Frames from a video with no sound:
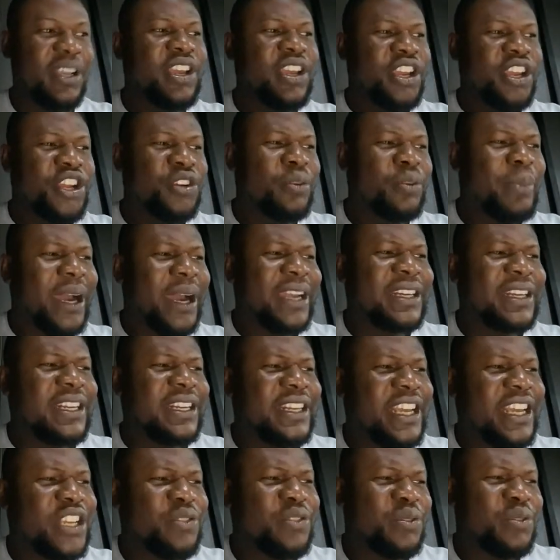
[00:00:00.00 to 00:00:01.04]
You know, back
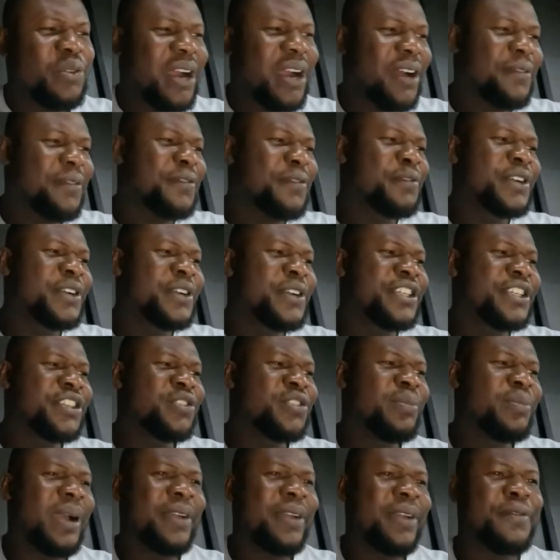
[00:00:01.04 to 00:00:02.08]
days we have fridges,
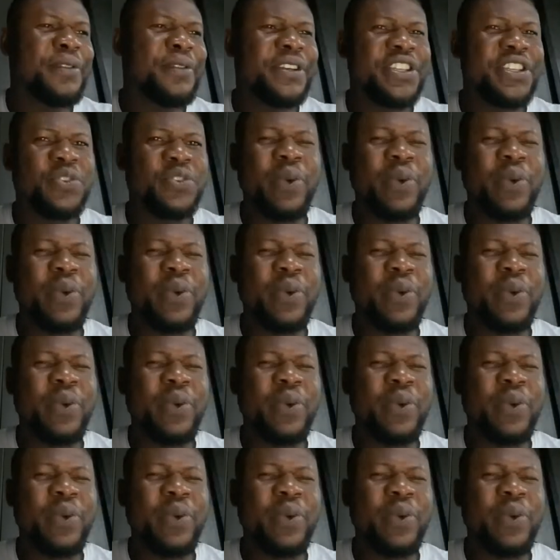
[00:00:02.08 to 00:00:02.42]
we buy fridges.